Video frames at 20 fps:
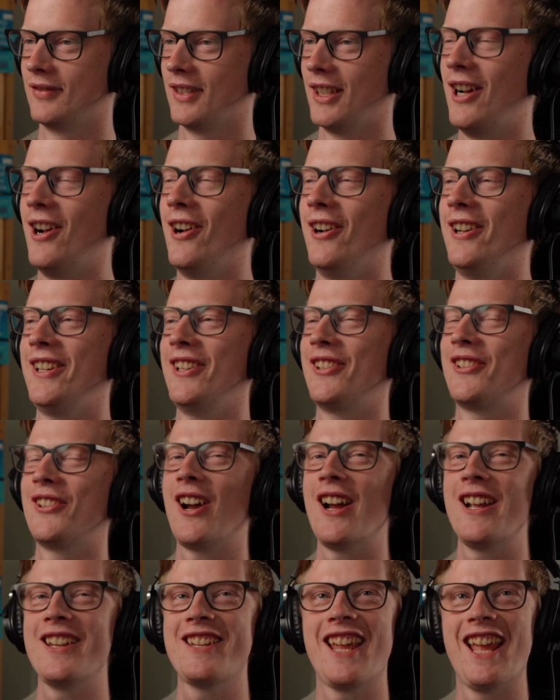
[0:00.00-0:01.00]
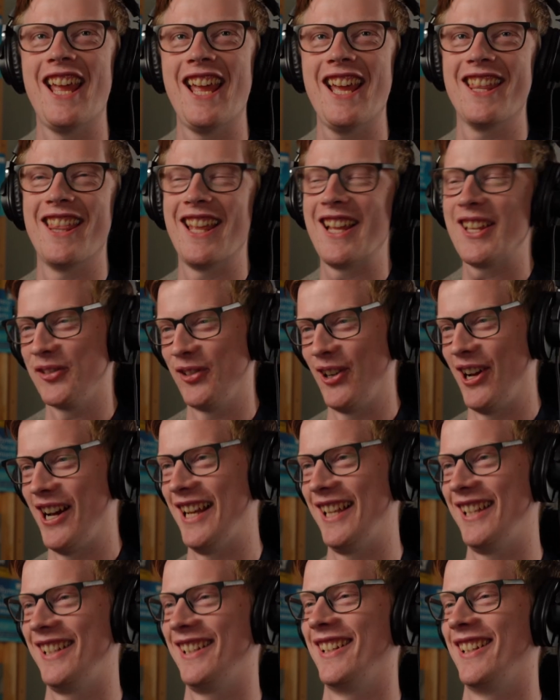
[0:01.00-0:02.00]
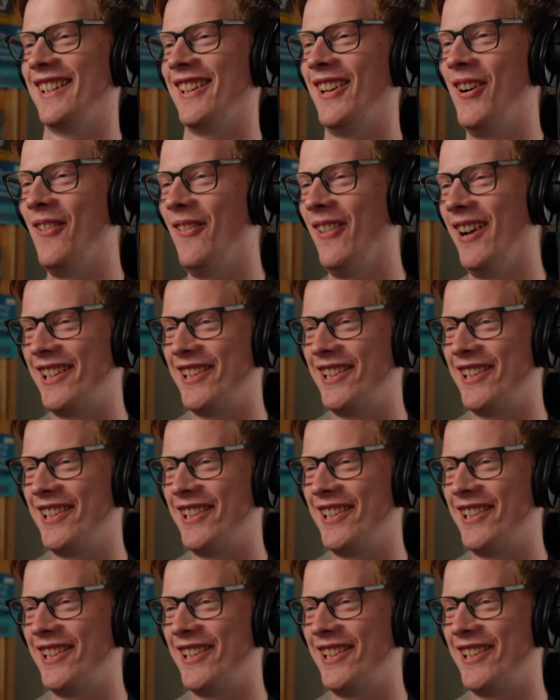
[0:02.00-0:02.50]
Oh, you dyed your hair. That's right. Oh my